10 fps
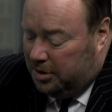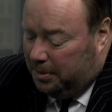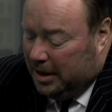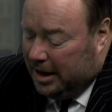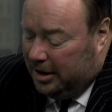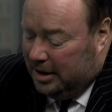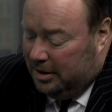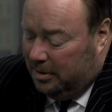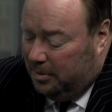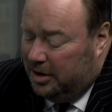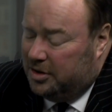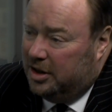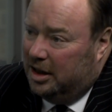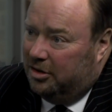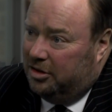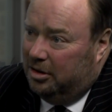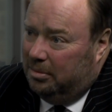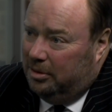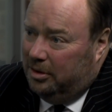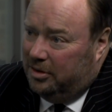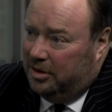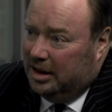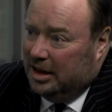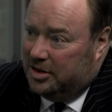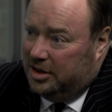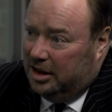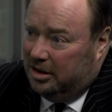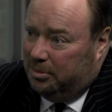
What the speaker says: a plan at one stage to use the DST to